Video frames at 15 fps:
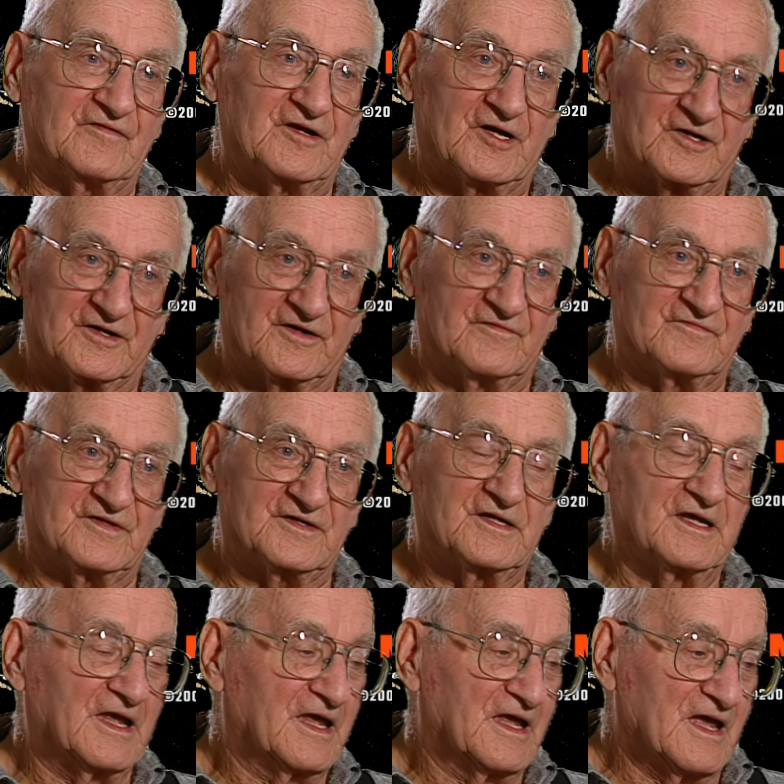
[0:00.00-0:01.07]
heard of it.
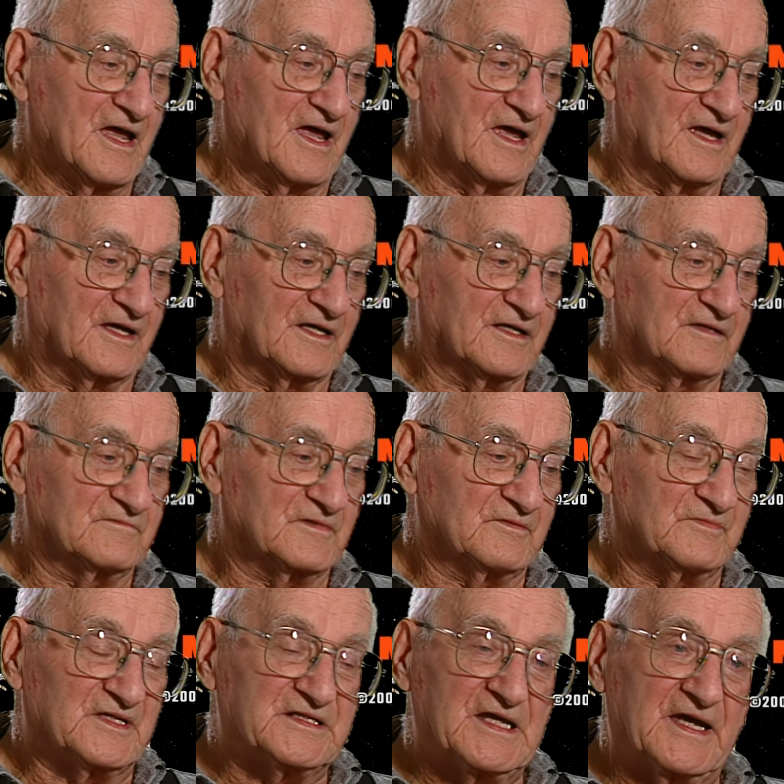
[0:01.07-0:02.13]
And
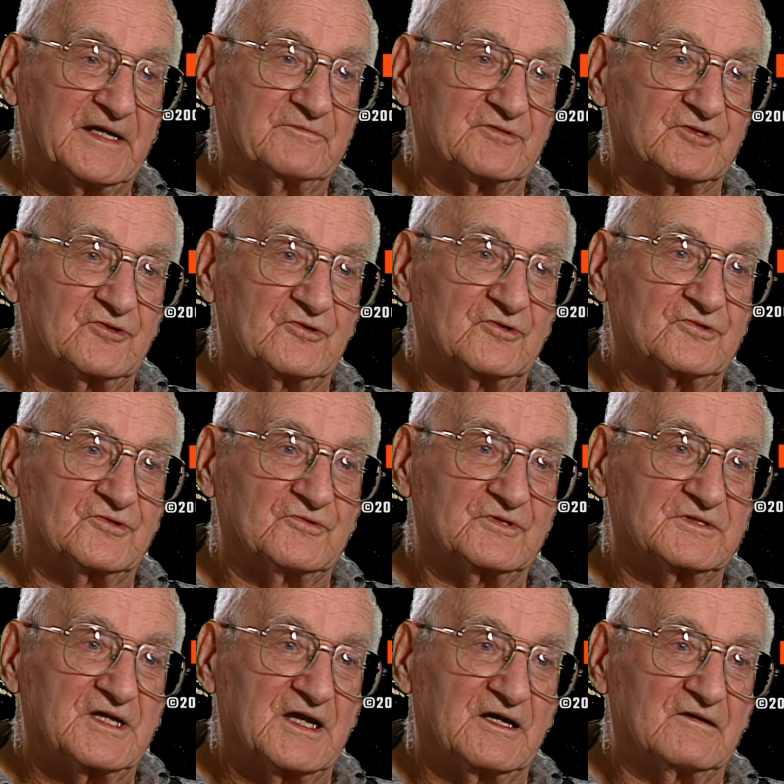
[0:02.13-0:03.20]
my dad was going to a
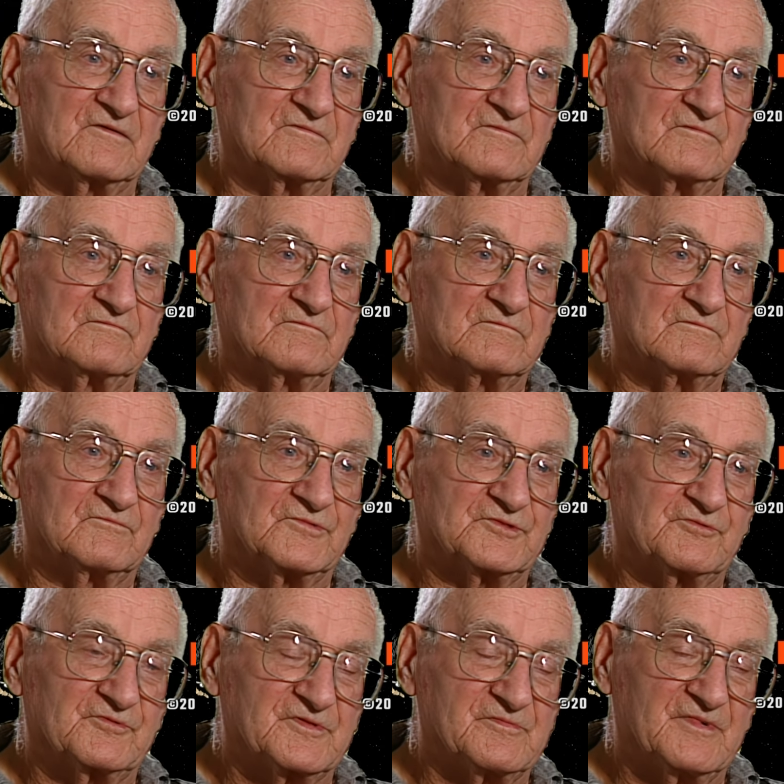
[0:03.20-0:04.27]
town
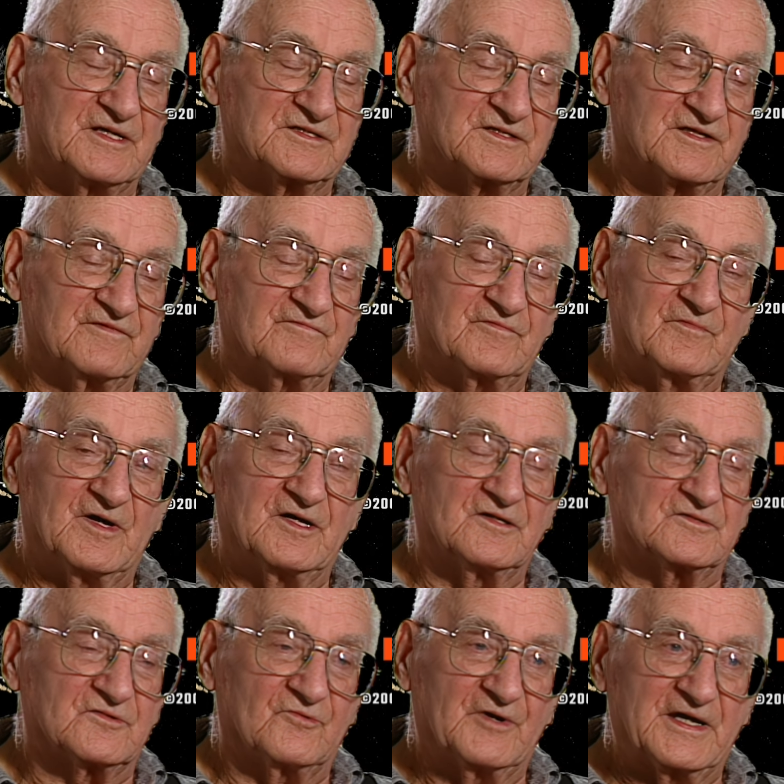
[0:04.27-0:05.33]
which was about 7
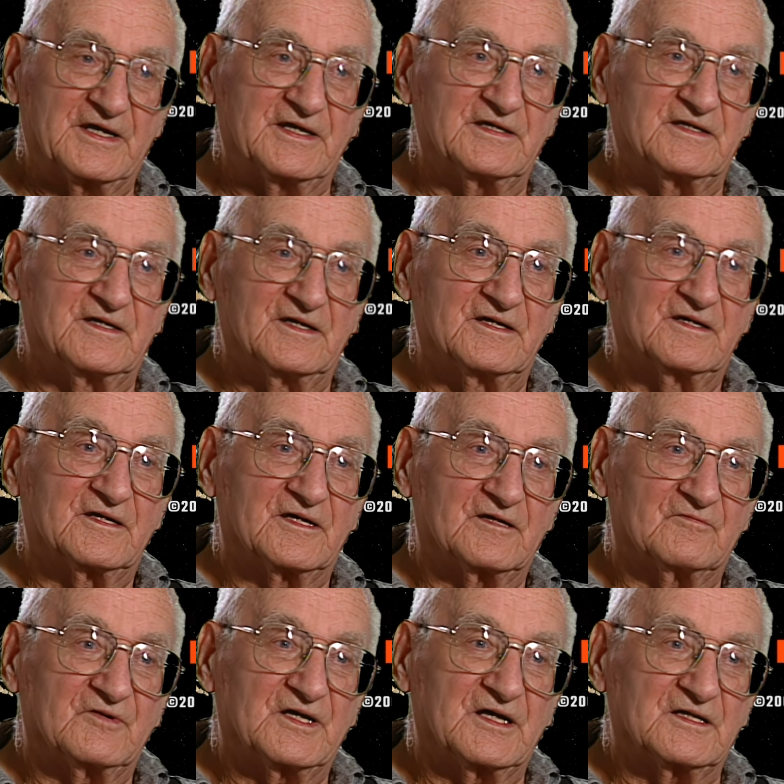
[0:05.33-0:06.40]
miles away,
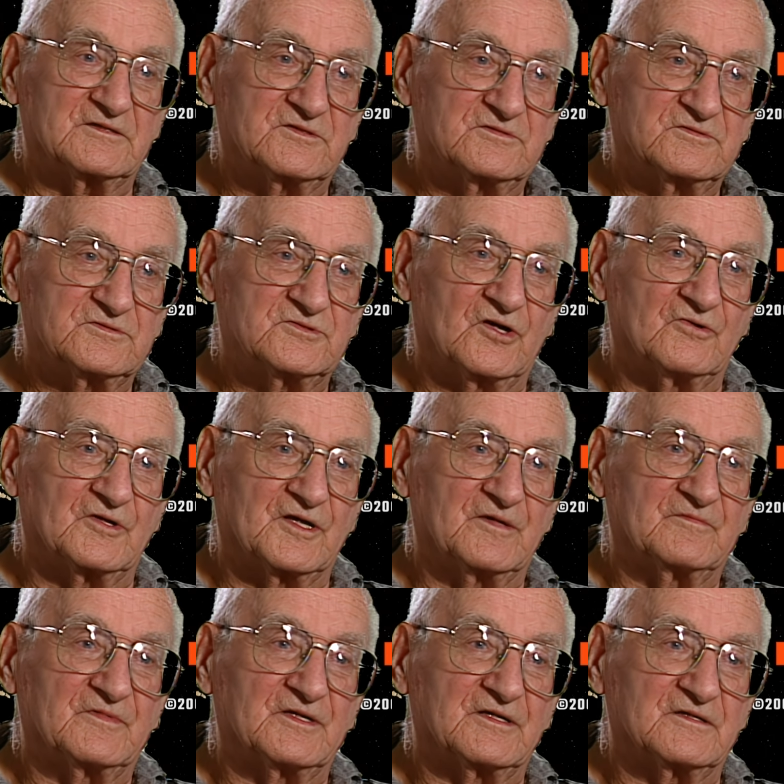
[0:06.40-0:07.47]
and we told
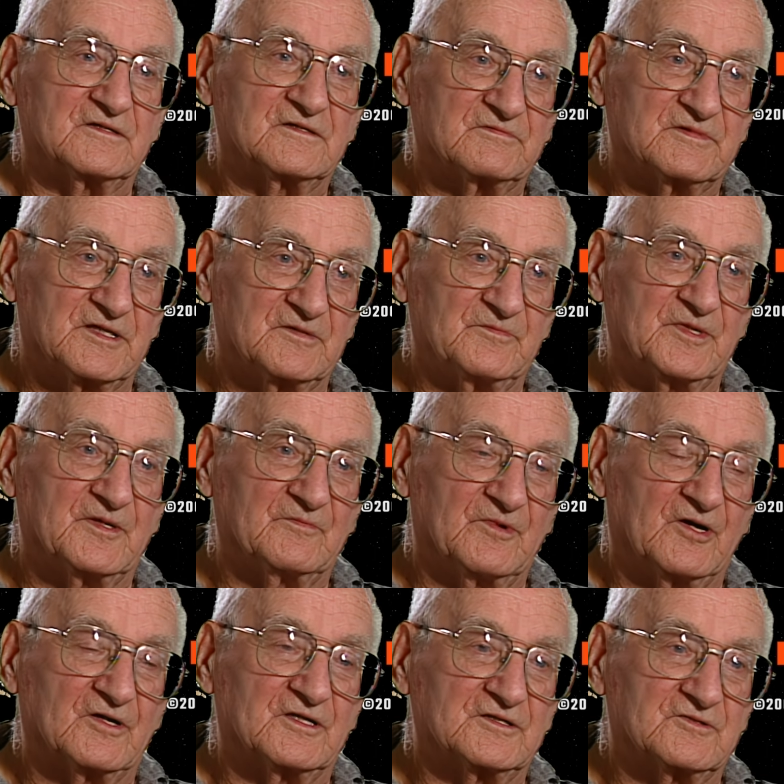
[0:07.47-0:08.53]
him to get me a
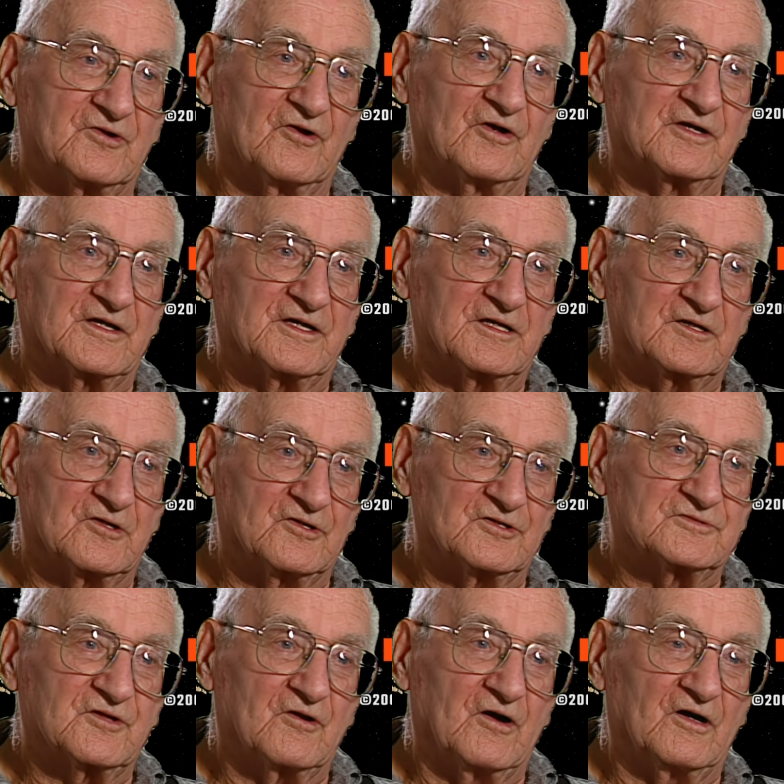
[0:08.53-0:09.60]
bottle of drawing ink. It
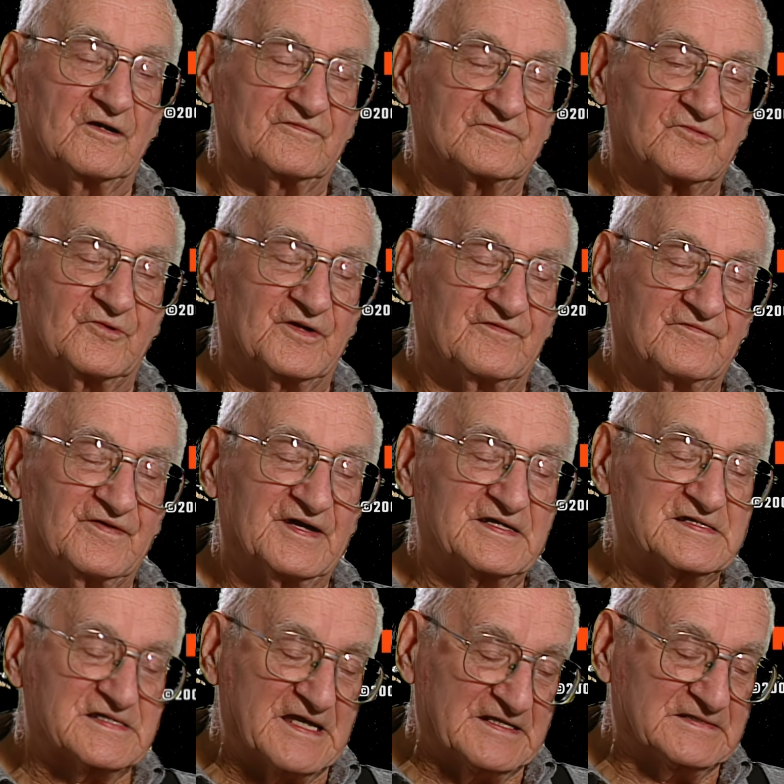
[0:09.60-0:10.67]
cost all of
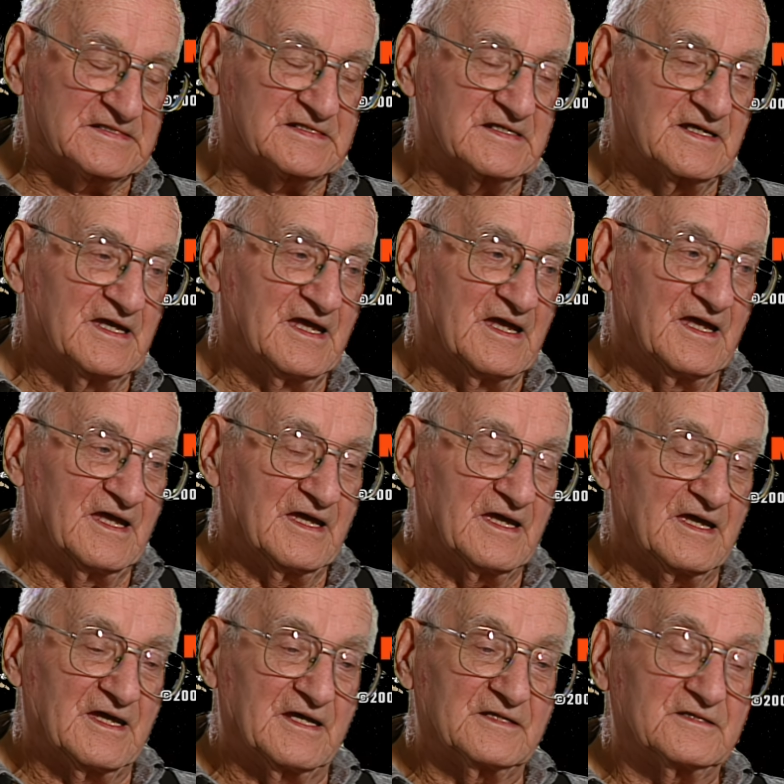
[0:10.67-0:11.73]
25 cents.
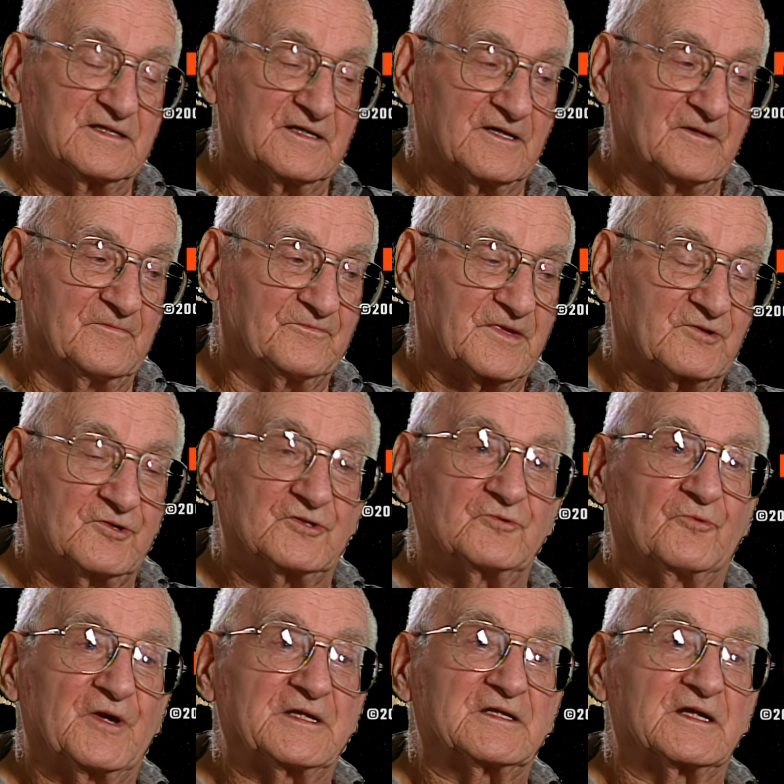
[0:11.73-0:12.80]
And
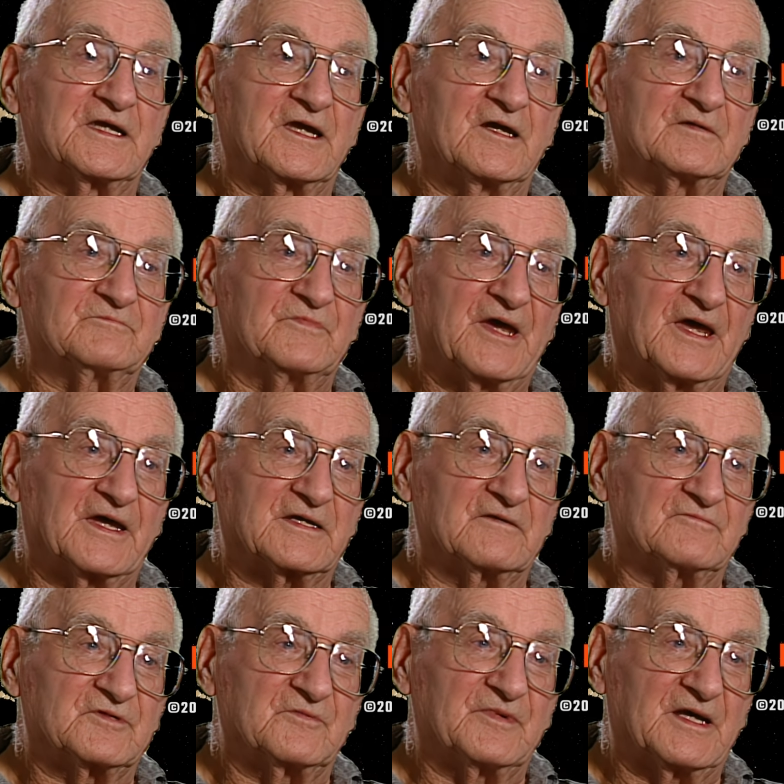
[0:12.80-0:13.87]
couldn't wait till he got back. It
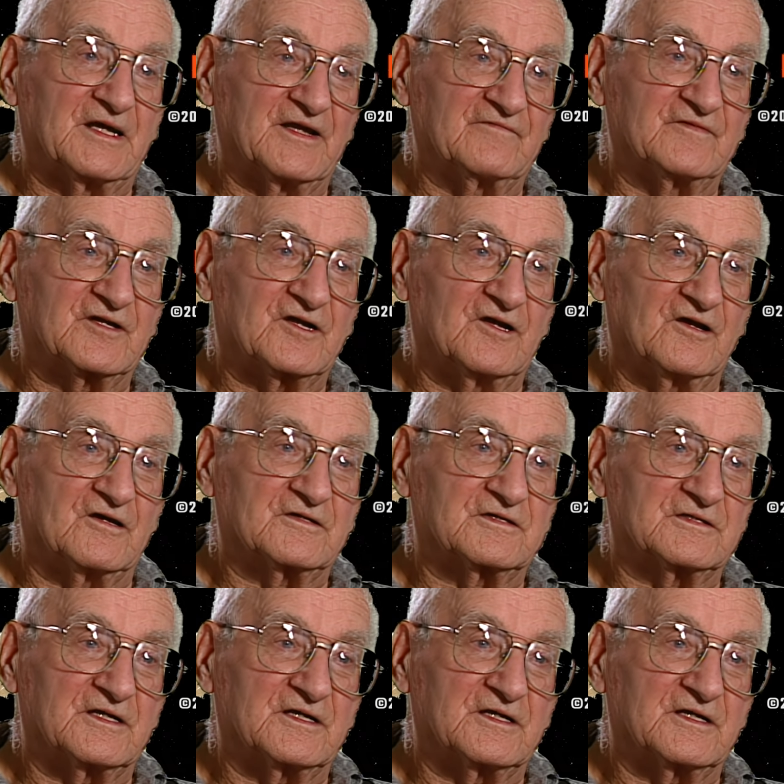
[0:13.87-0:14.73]
was about 11 o'clock at